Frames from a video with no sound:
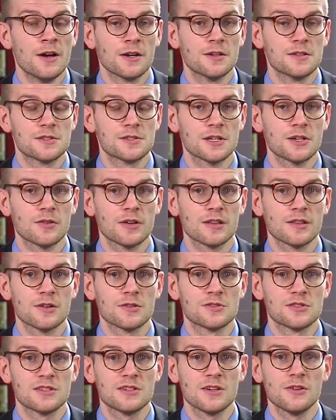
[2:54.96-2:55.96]
considering
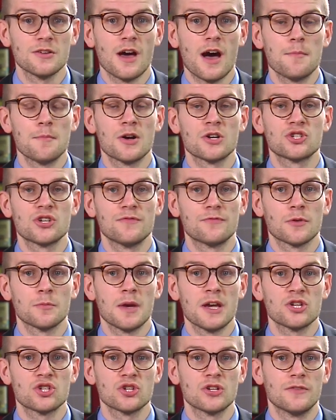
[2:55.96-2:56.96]
there's still not much
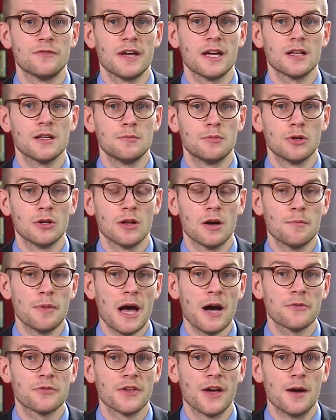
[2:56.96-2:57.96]
information available
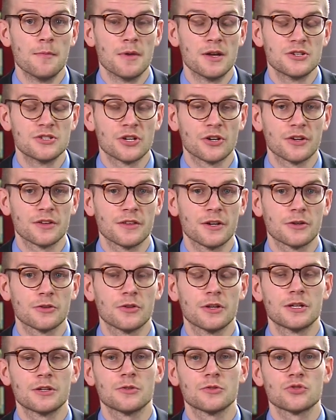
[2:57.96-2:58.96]
about them during their
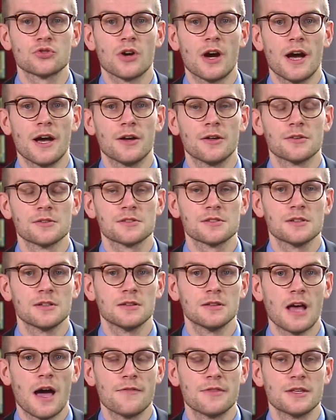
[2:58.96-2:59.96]
clinical trials.
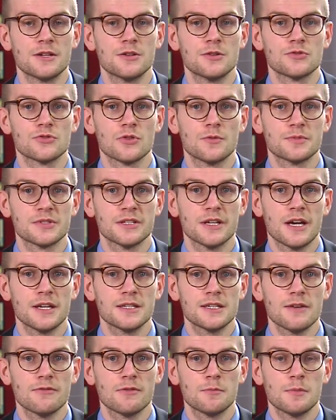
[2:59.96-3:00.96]
Live in the newsroom
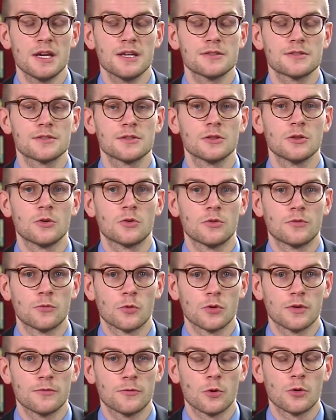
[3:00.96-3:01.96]
tonight, Devin Bates, Local
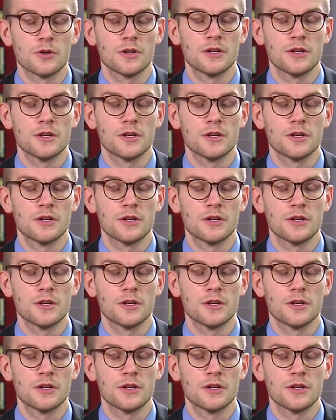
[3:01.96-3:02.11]
44